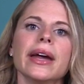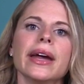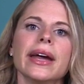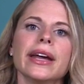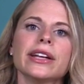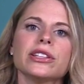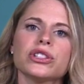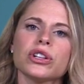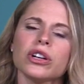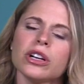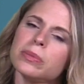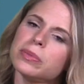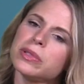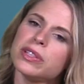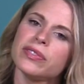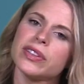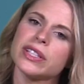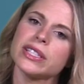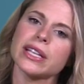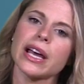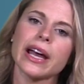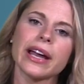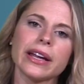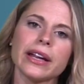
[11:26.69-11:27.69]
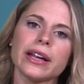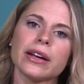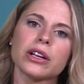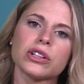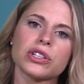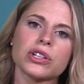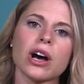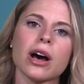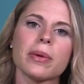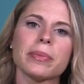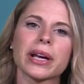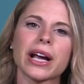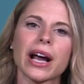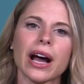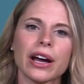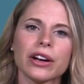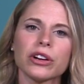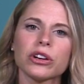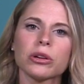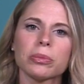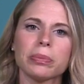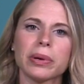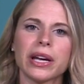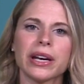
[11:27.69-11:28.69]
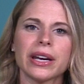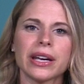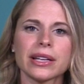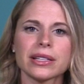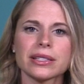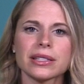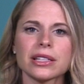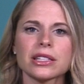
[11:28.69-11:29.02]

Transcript: In terms of its anatomic underpinnings,